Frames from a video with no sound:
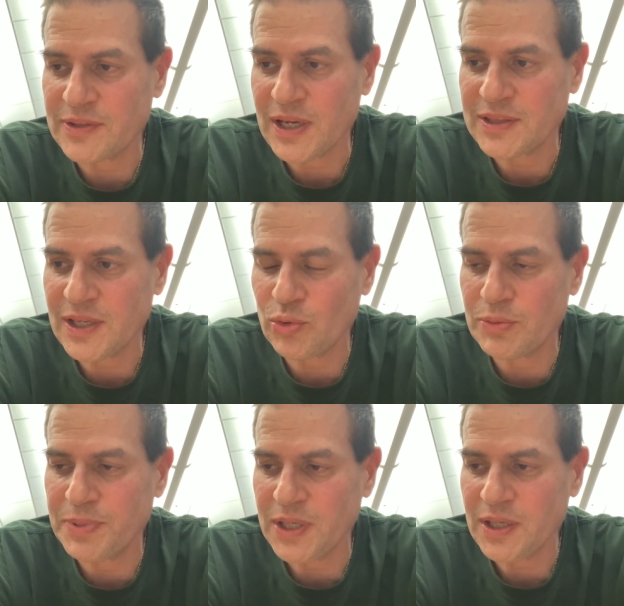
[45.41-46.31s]
The idea
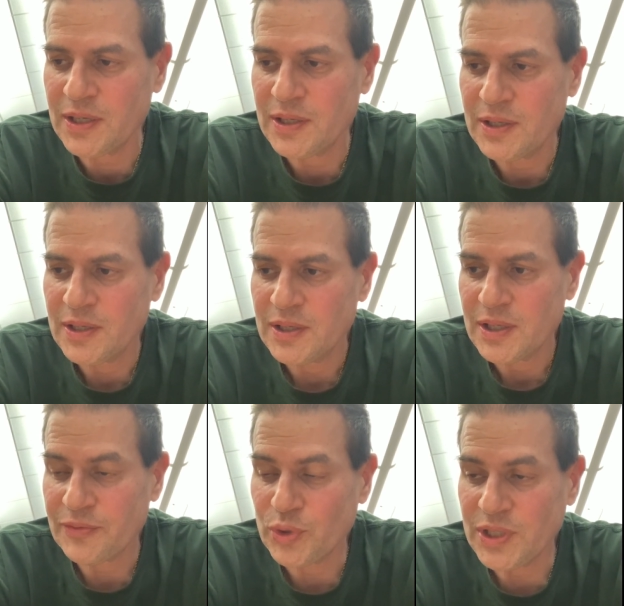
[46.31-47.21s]
would be,
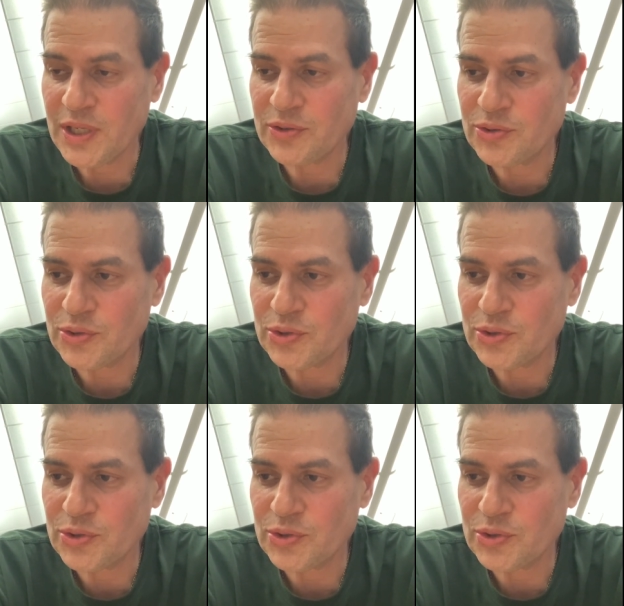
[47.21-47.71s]
if we needed to,